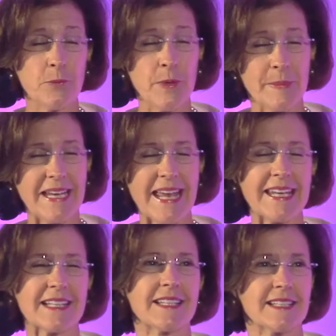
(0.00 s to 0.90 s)

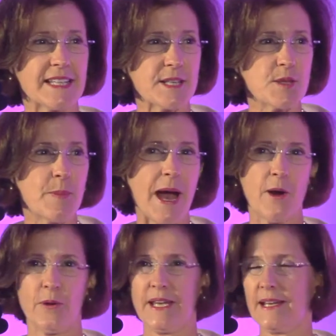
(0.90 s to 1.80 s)
Womenetics is
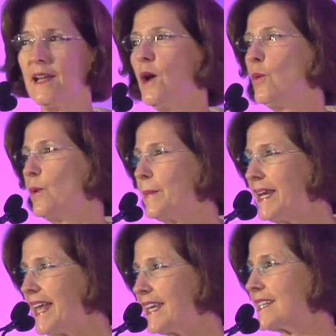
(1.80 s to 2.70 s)
inspiring.
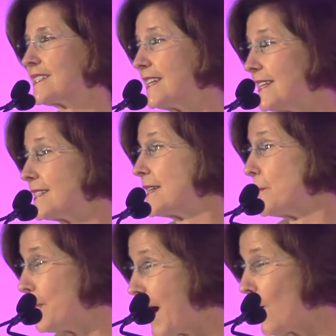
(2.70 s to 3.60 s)
Womenetics is
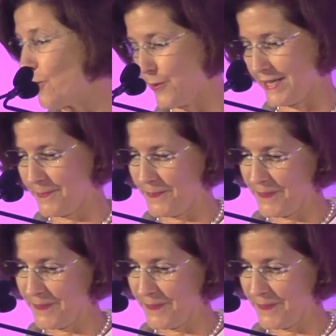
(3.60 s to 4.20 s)
empowering.